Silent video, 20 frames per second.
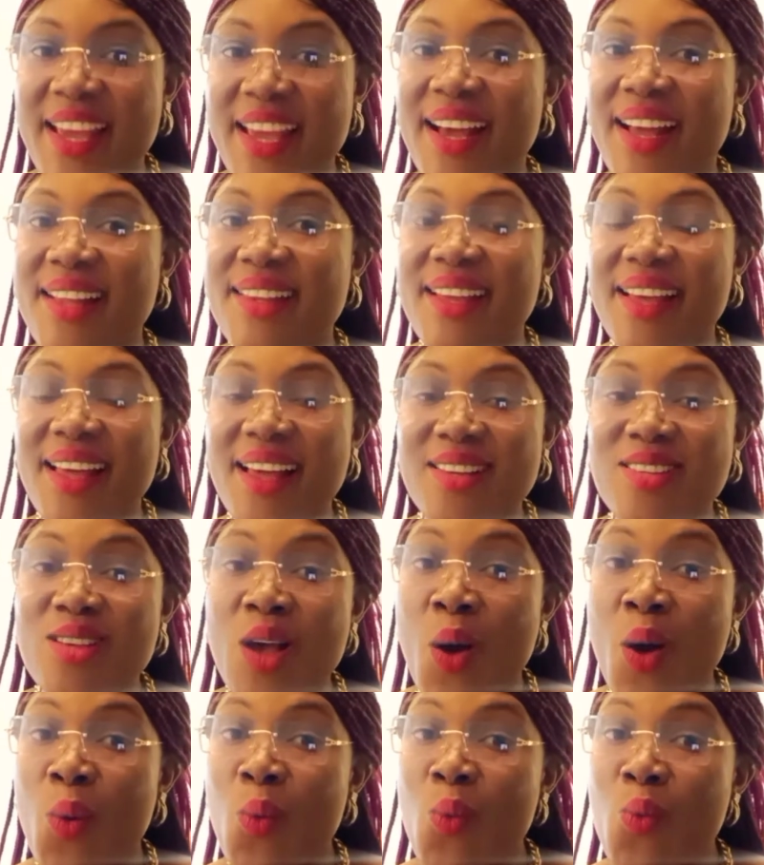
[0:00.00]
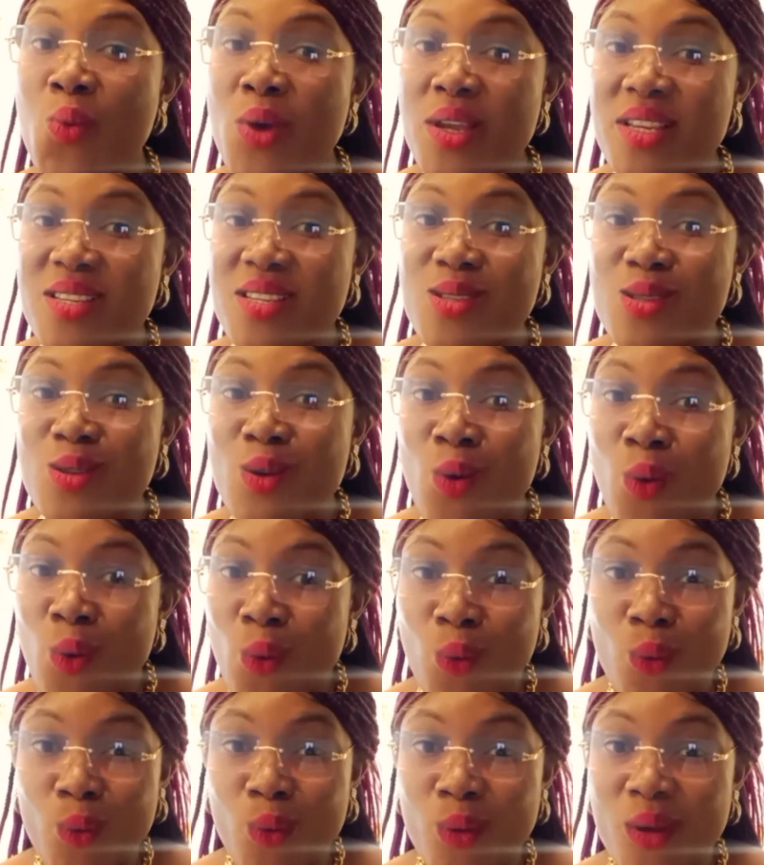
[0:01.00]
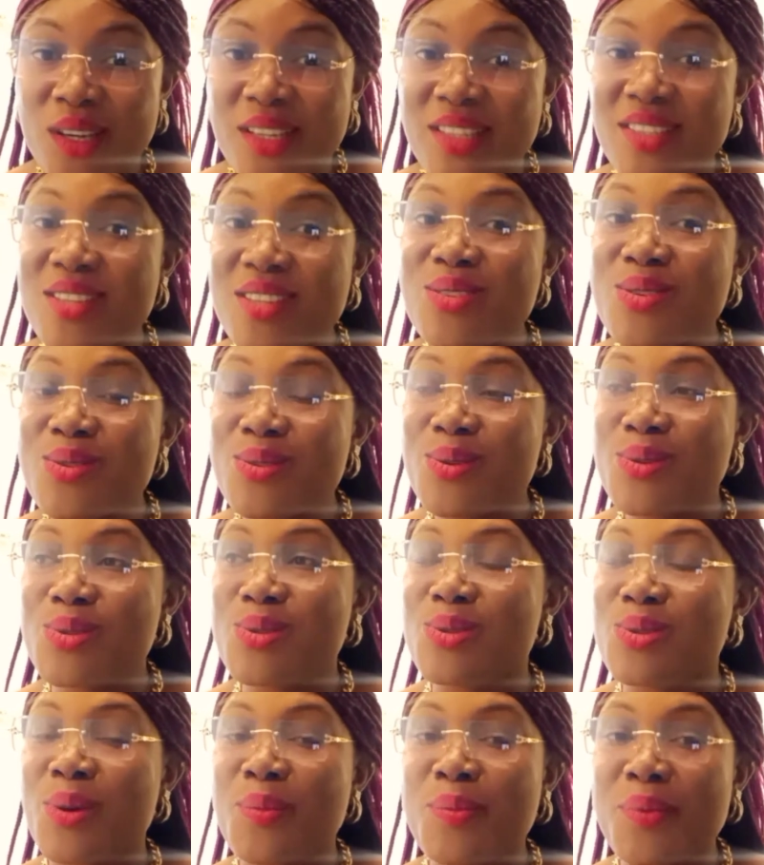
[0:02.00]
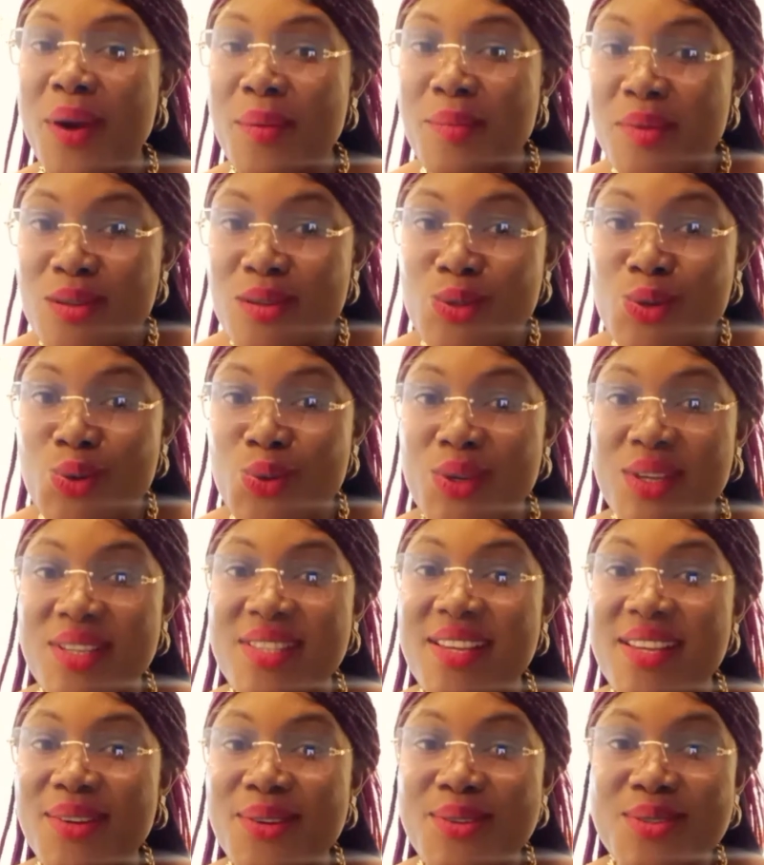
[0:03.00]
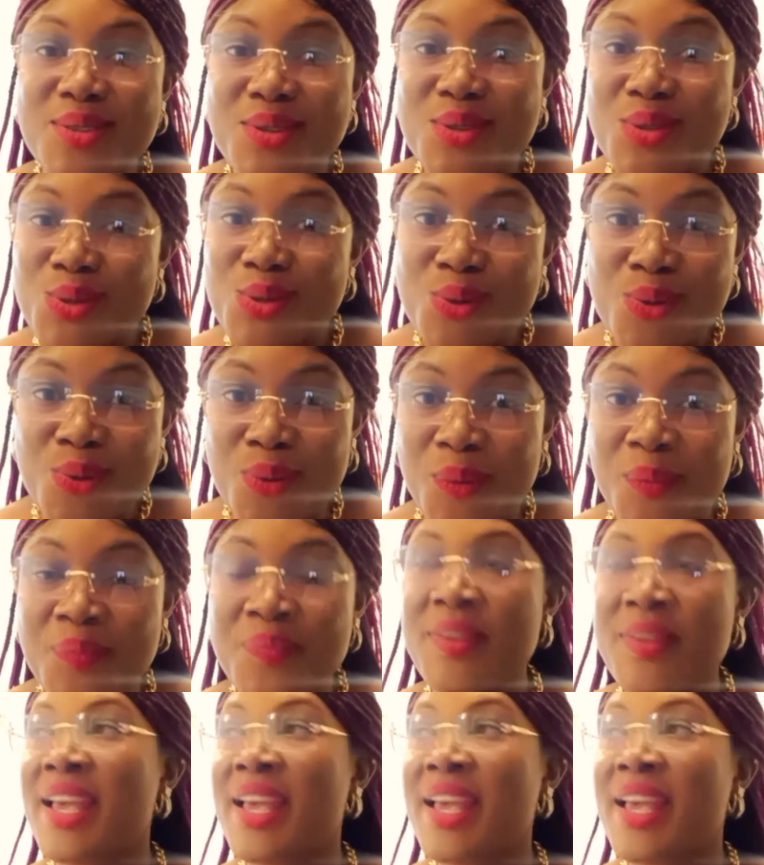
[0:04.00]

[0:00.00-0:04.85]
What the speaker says: And they ask, which school did you go to, your primary school, your secondary school?